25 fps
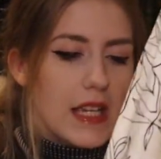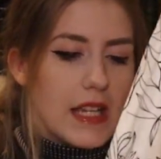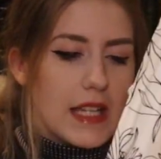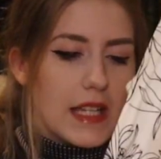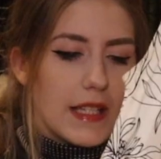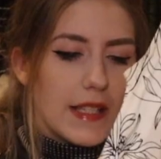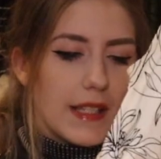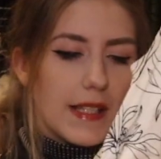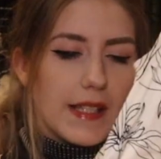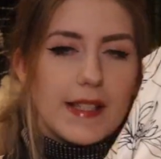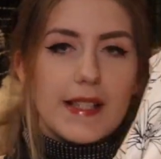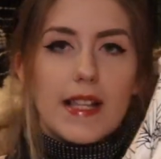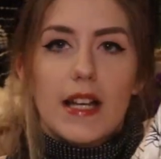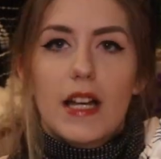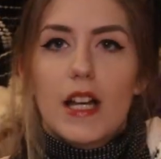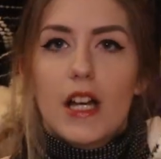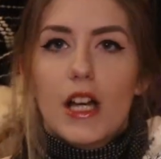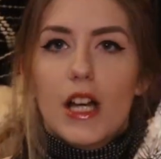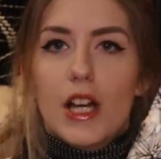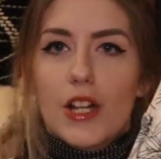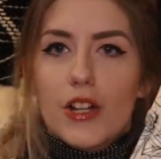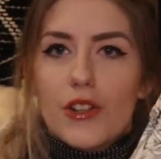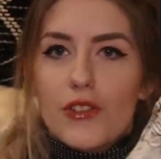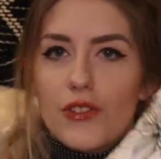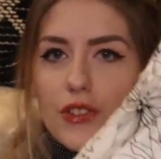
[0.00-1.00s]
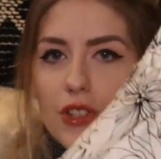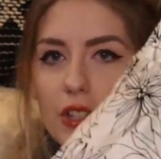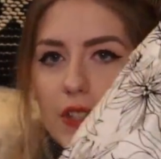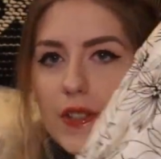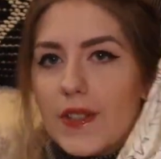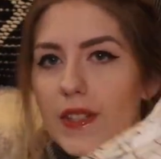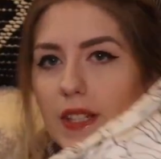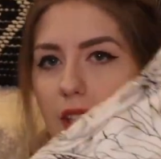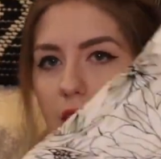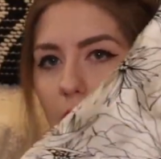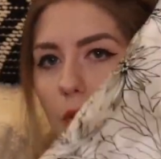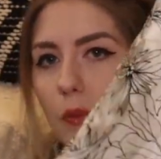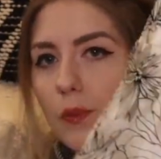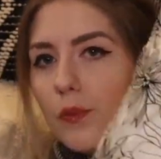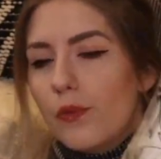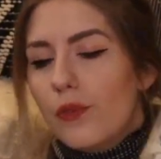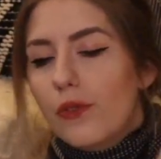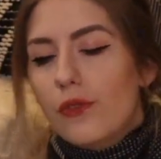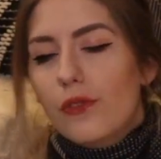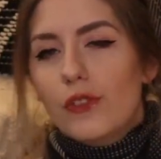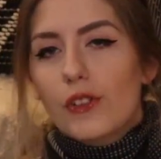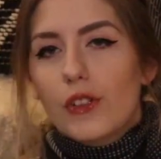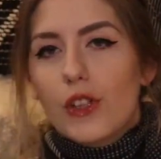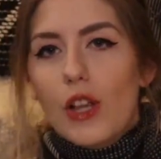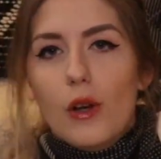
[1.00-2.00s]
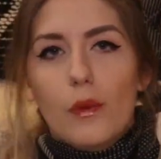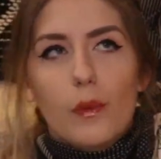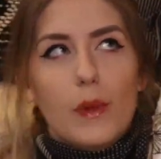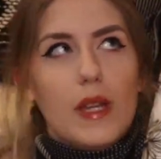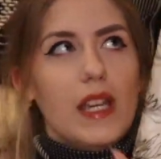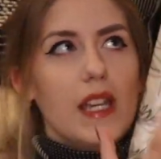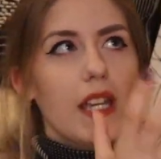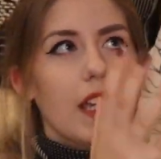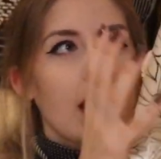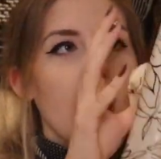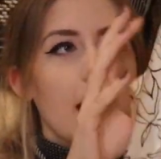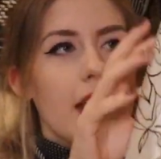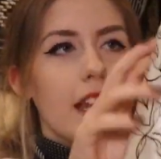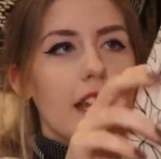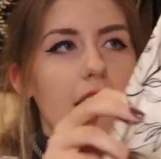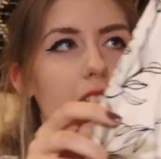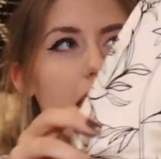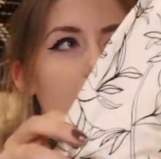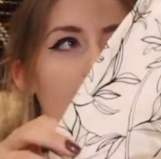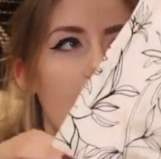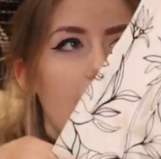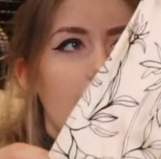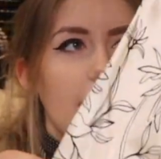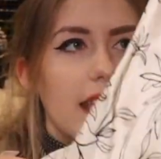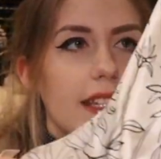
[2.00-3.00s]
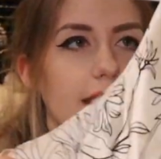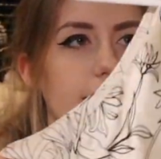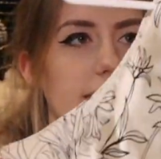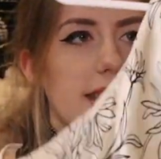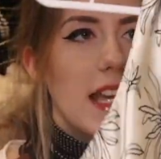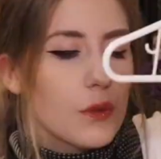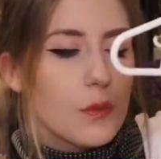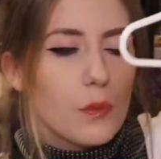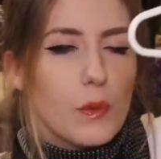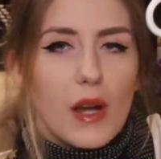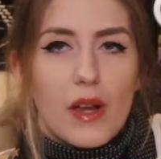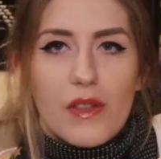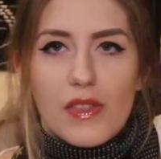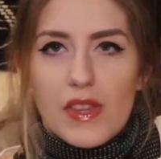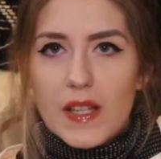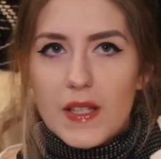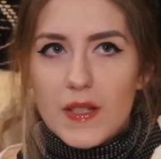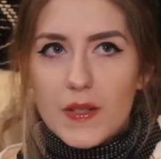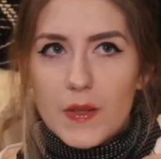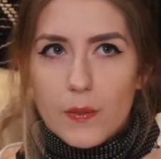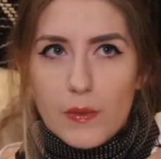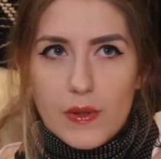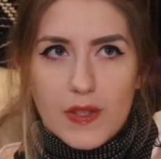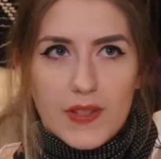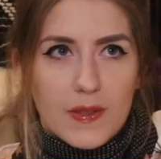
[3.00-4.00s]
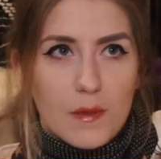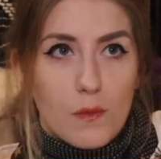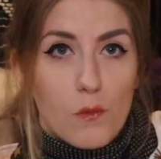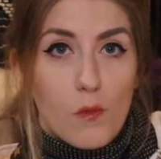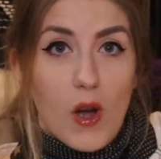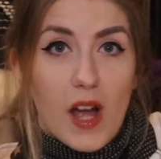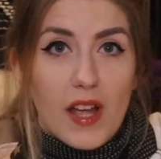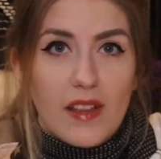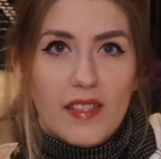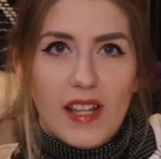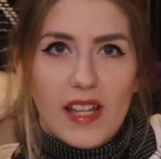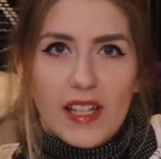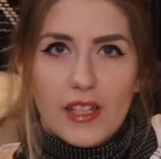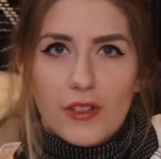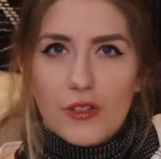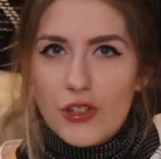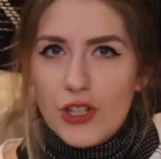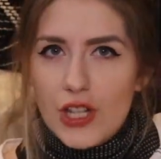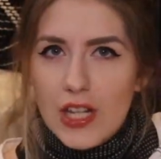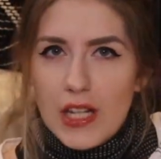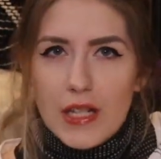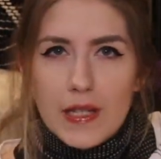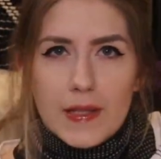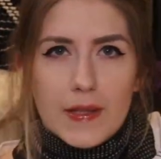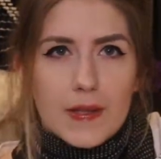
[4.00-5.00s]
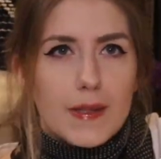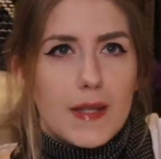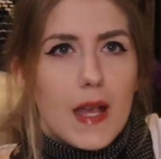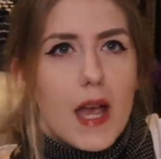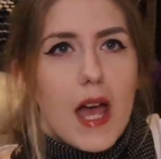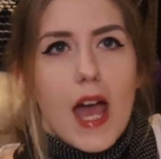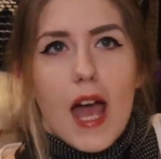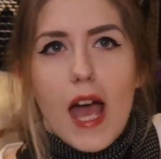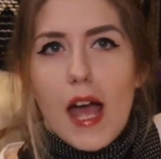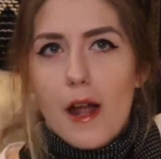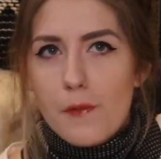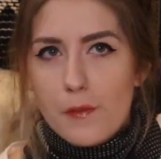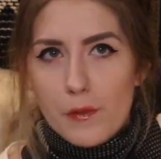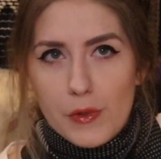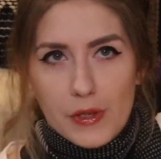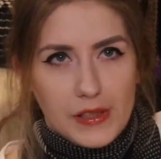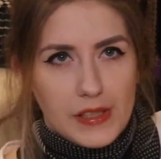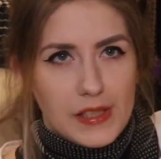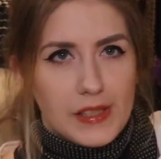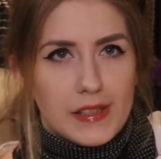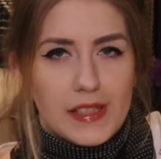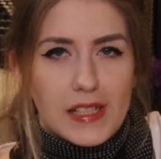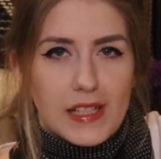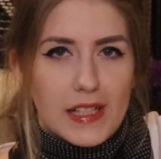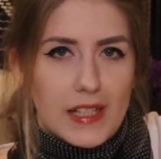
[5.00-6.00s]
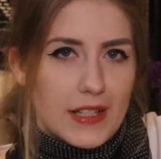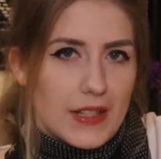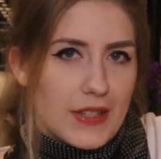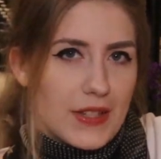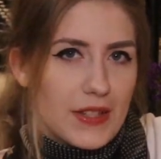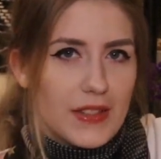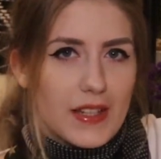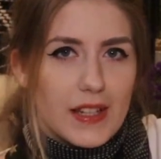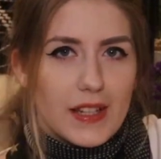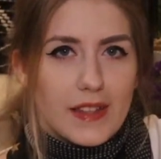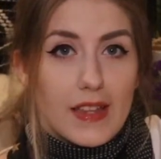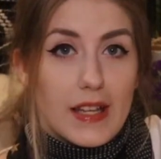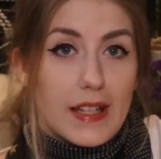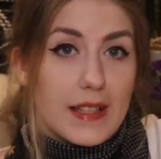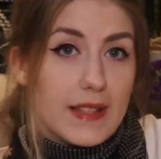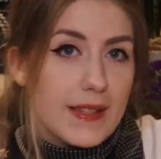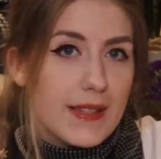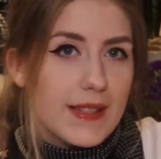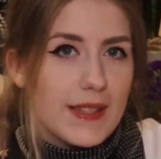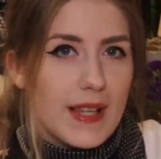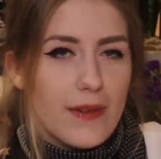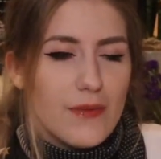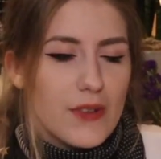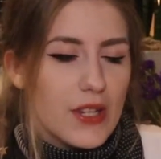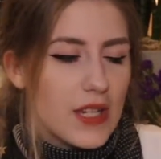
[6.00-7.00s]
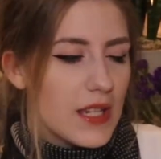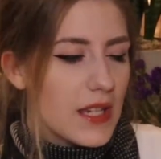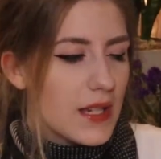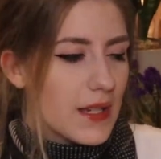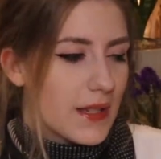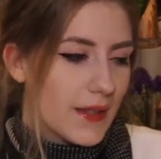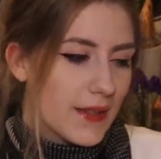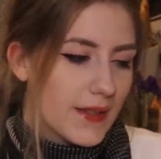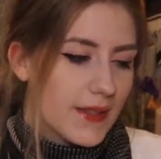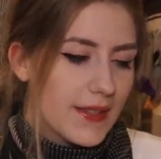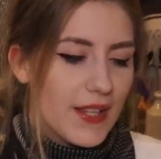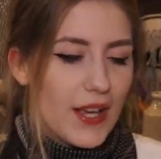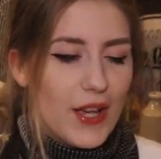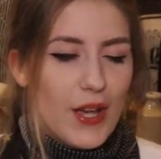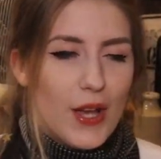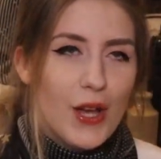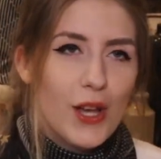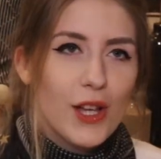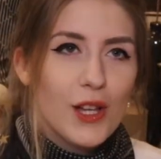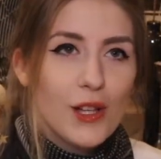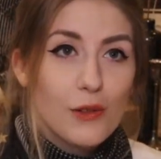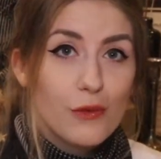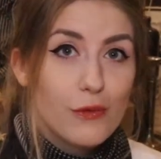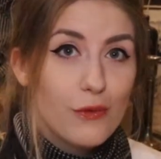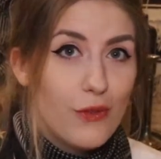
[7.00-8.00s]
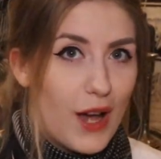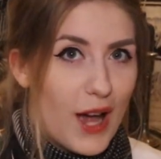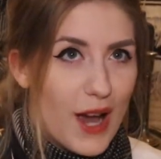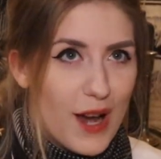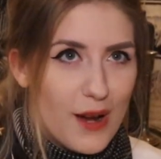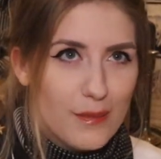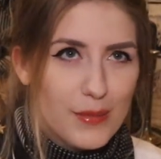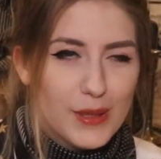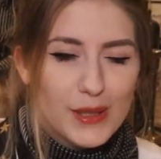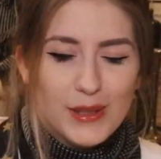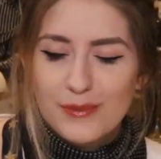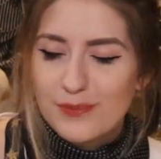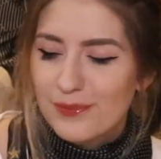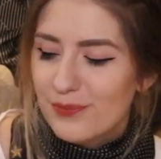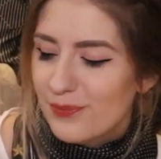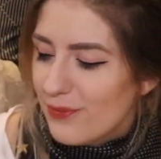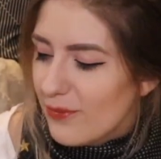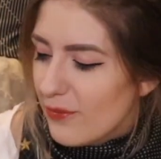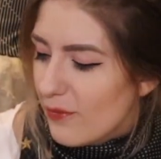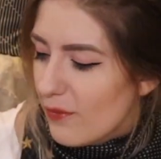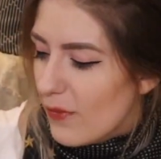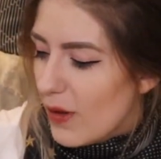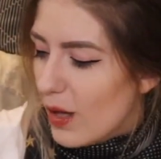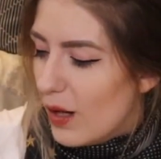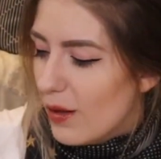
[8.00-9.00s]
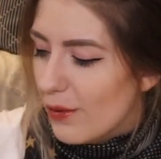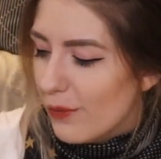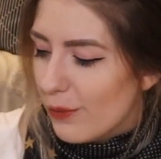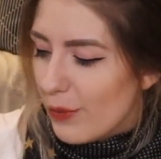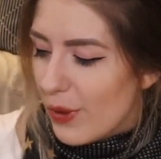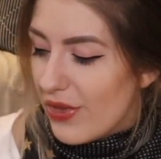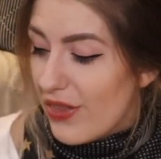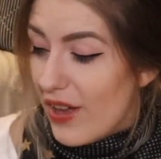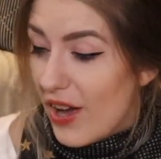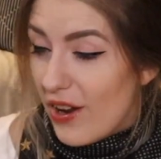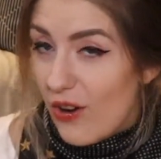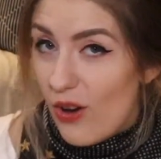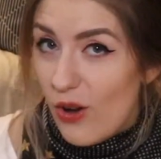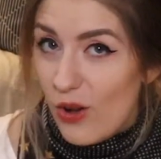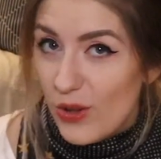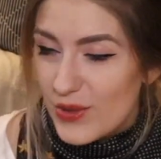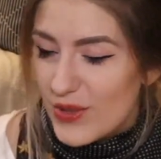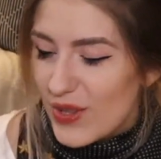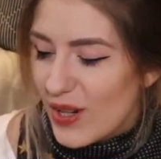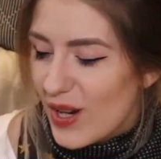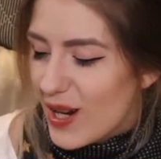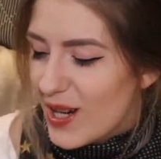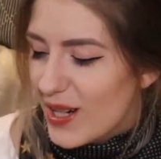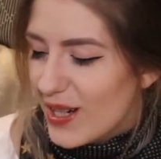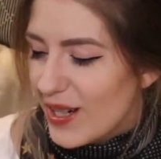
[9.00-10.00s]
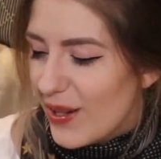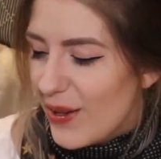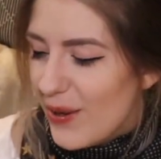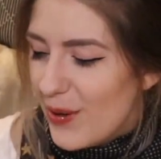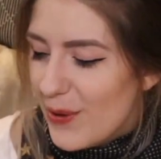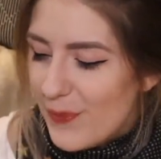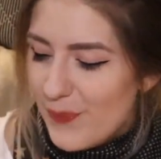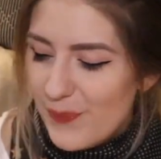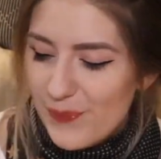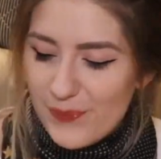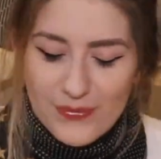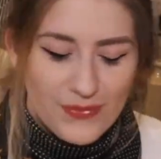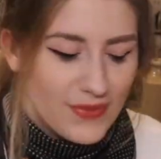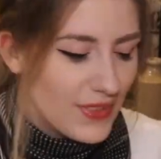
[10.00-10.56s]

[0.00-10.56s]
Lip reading: is just like flowy and nice. I could wear this with some wide leg jeans and really lean into like that 70s vibe with that halter, you know?